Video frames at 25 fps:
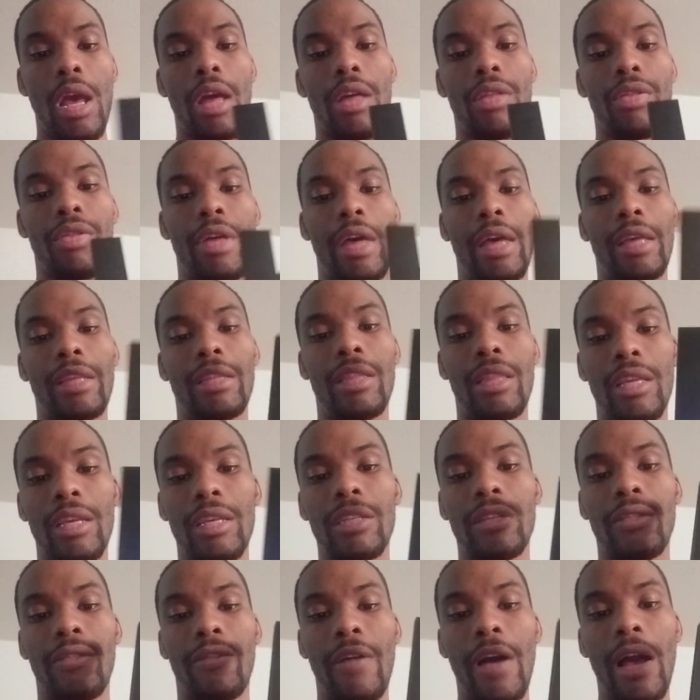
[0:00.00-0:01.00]
that this
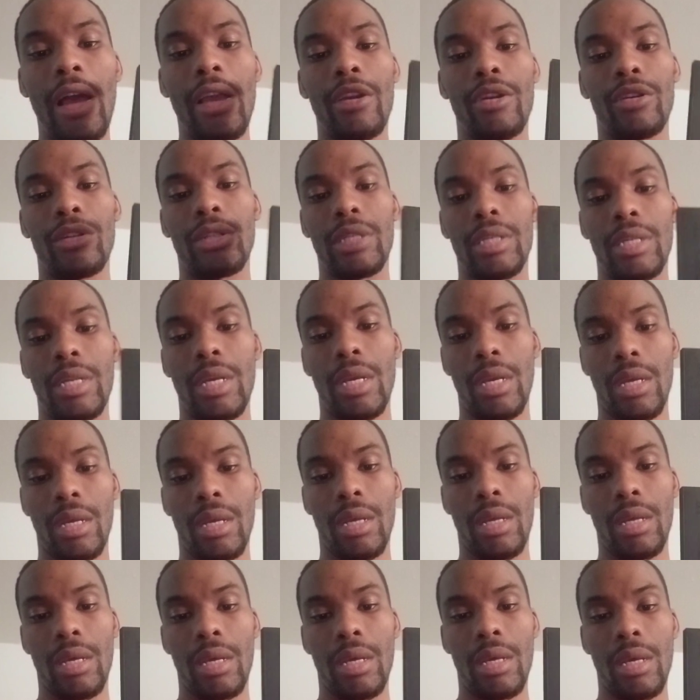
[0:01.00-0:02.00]
Fire Stick
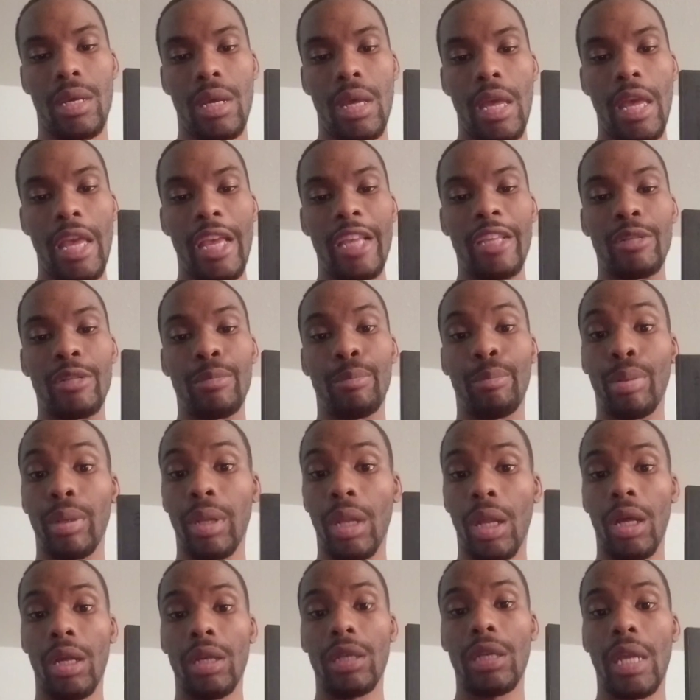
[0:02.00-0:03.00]
is
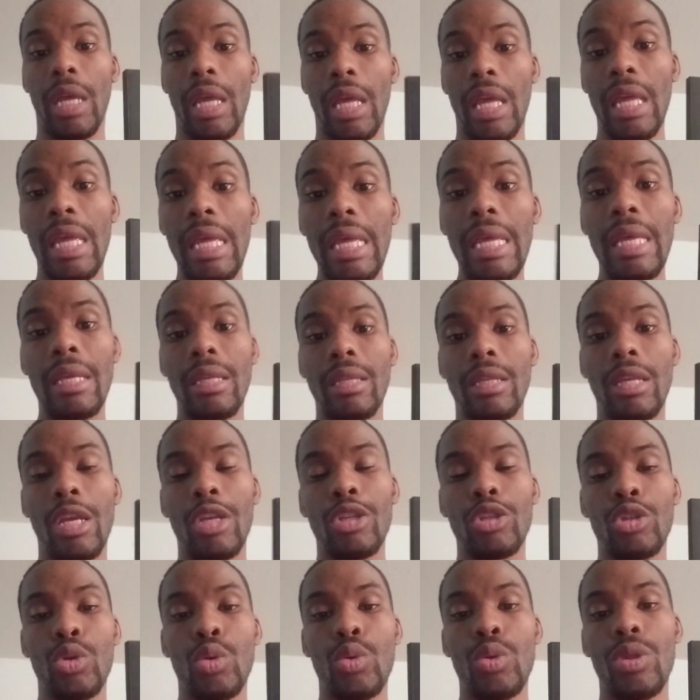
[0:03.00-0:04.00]
plugged in
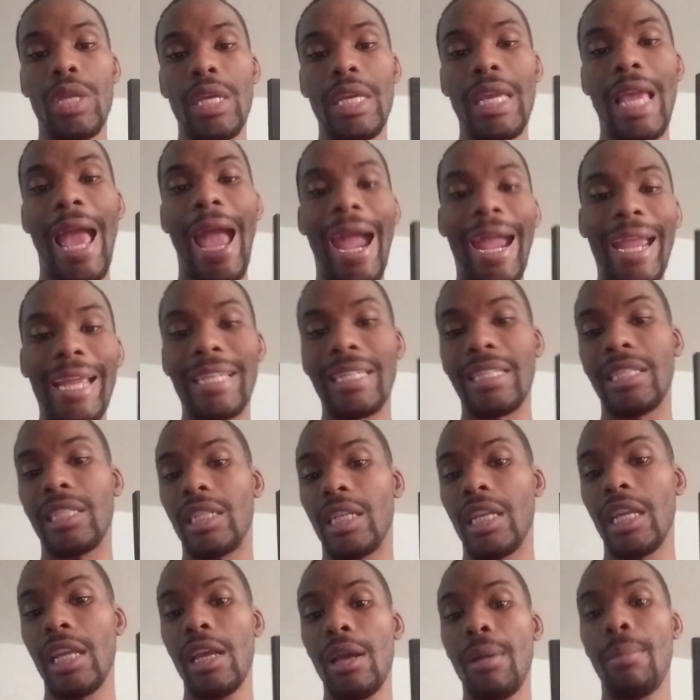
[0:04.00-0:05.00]
to the
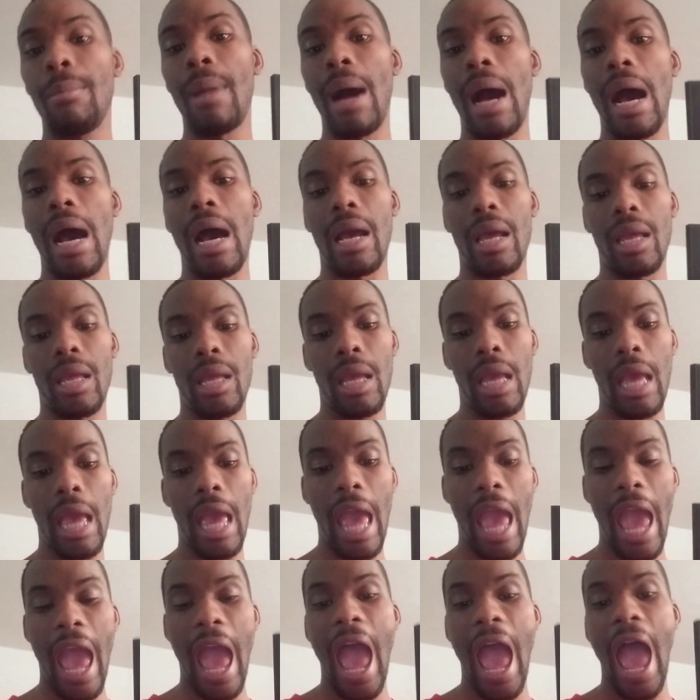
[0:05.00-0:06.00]
HDMI
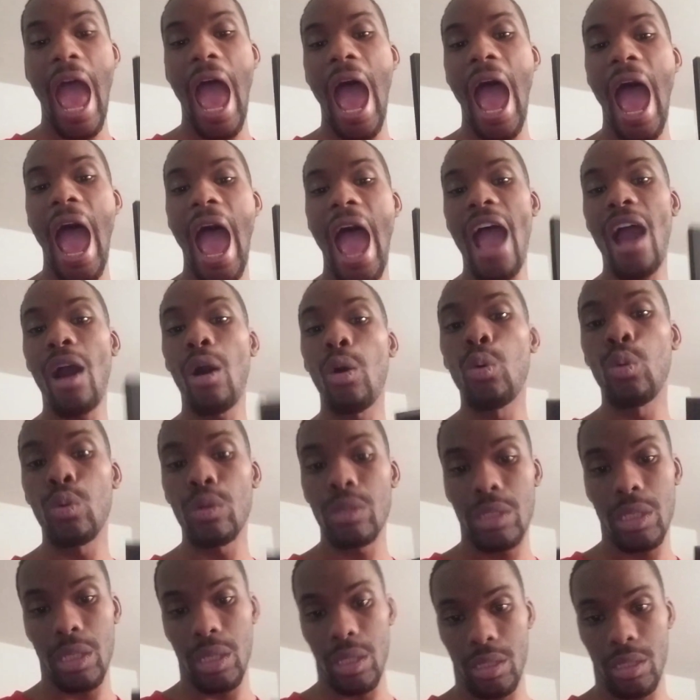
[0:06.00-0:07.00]
out.